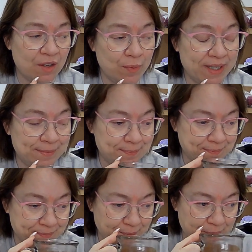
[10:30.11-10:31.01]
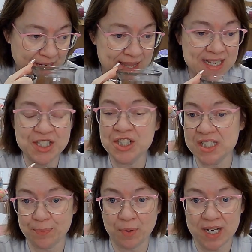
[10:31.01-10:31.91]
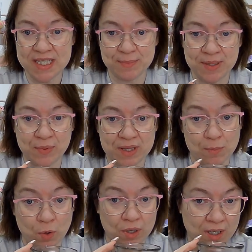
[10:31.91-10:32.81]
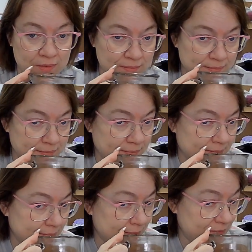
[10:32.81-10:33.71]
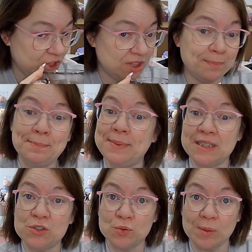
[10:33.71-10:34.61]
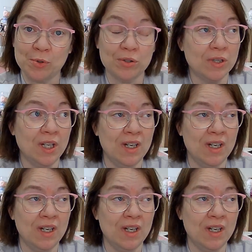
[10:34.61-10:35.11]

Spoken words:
Well, and then she surprised me with more yarn. She's in big trouble.